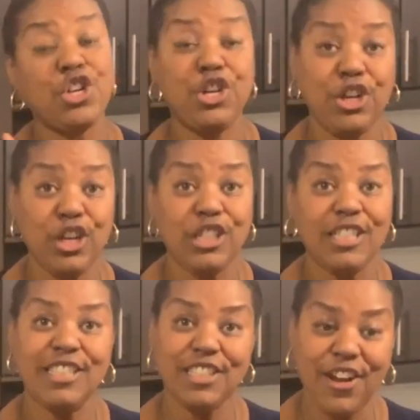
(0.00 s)
cooked
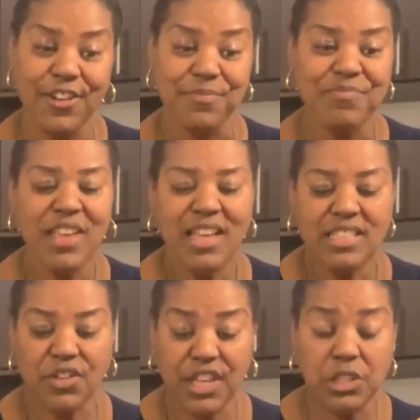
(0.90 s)
dessert.
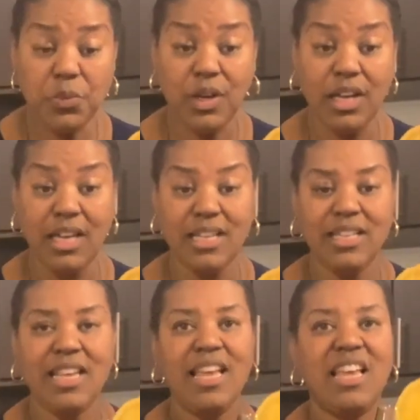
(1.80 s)
So this
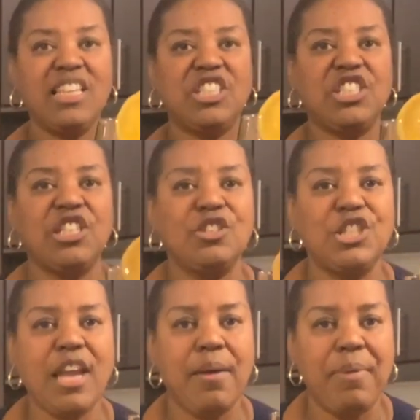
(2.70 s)
one is just a little
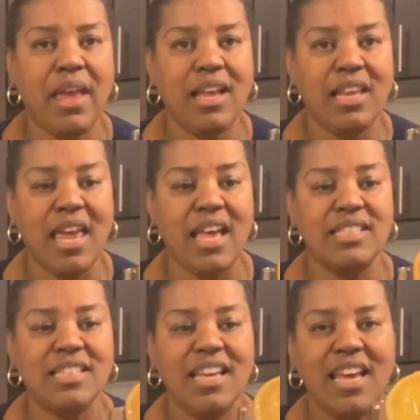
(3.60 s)
champagne
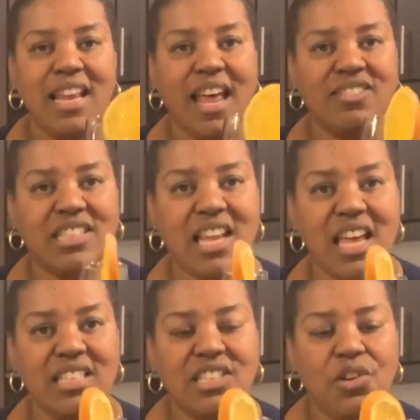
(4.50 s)
glass. And I
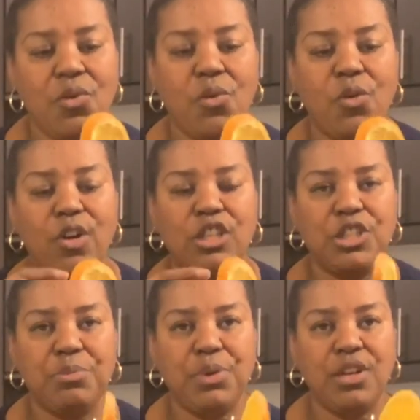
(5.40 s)
sliced the orange
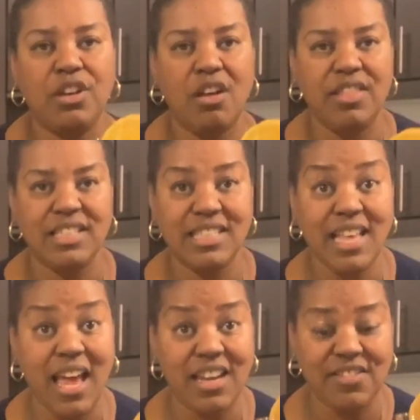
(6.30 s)
and put it on the
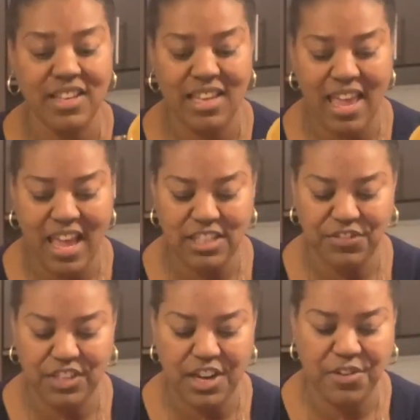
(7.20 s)
side of the glass
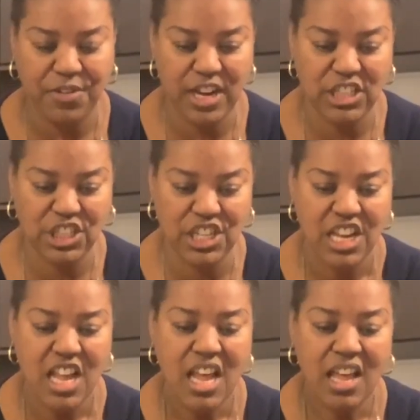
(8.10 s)
for decoration.
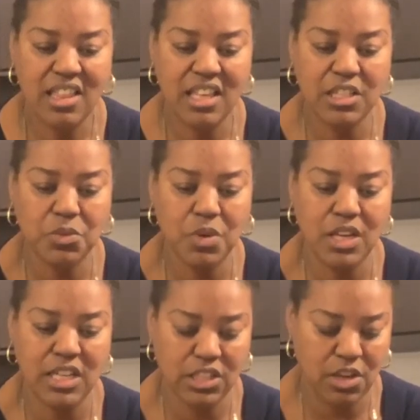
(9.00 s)
And this
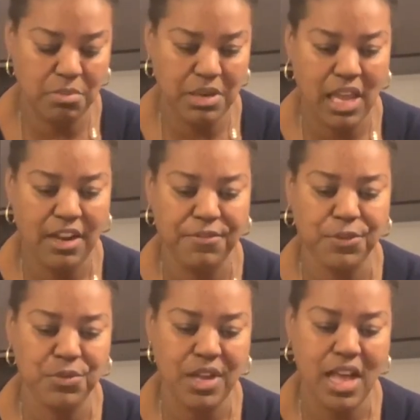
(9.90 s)
one is going to be like a
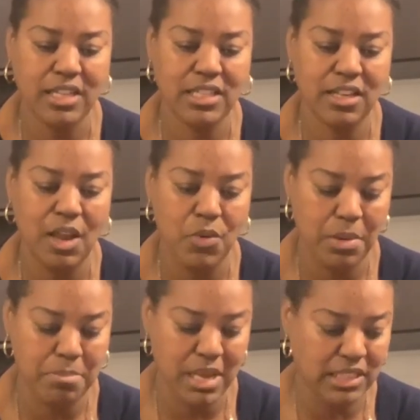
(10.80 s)
fruit cocktail. I want
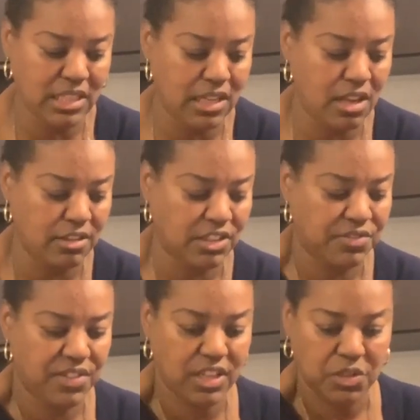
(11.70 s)
to mix the colors
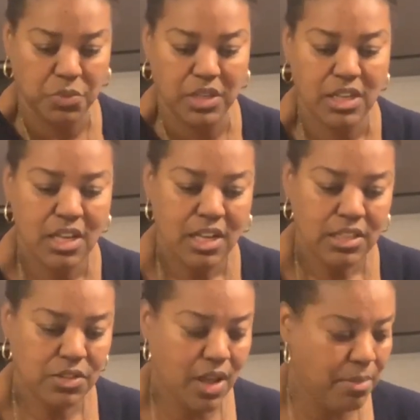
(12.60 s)
of this one.
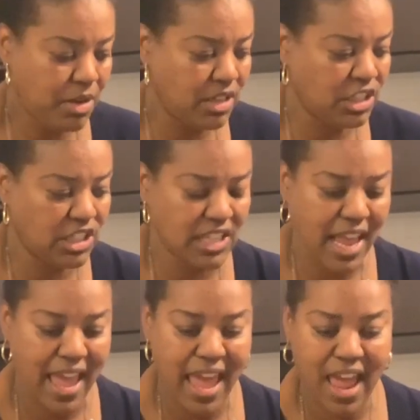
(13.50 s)
So I'm going to just
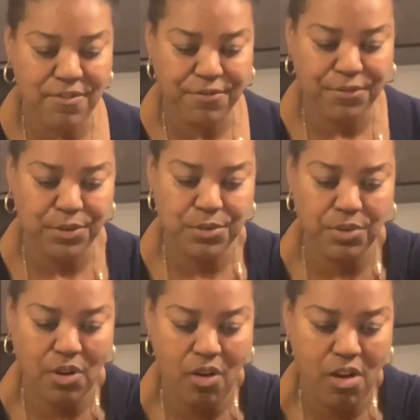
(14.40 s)
add fruit
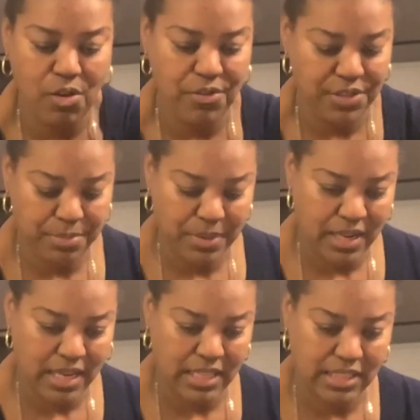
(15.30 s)
all over the
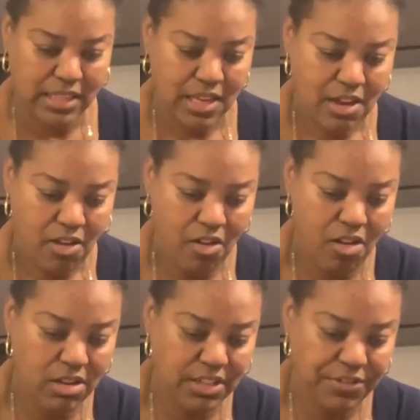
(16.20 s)
place,
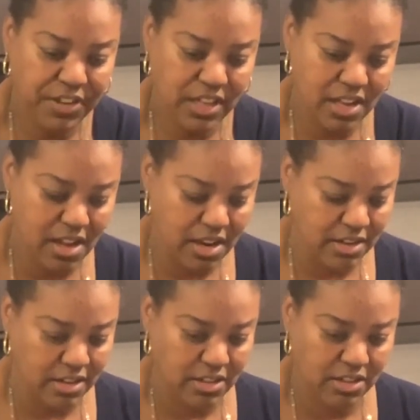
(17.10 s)
all different
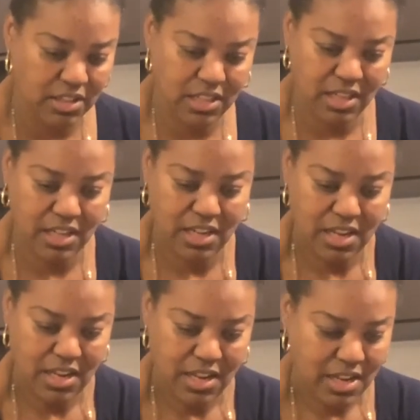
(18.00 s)
colors.
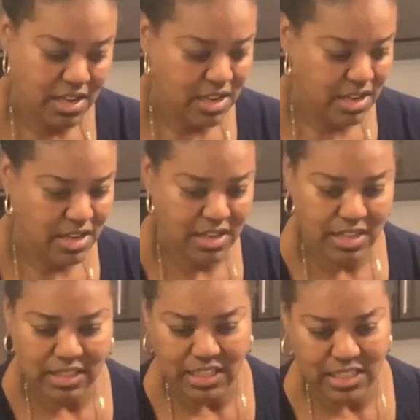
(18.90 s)

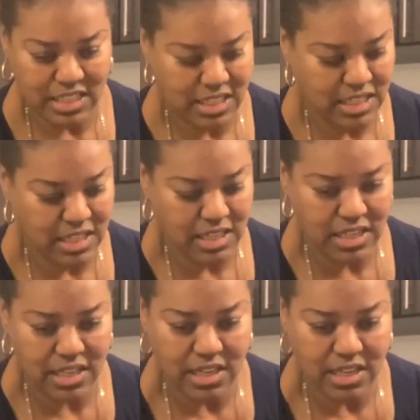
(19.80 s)
Let's see.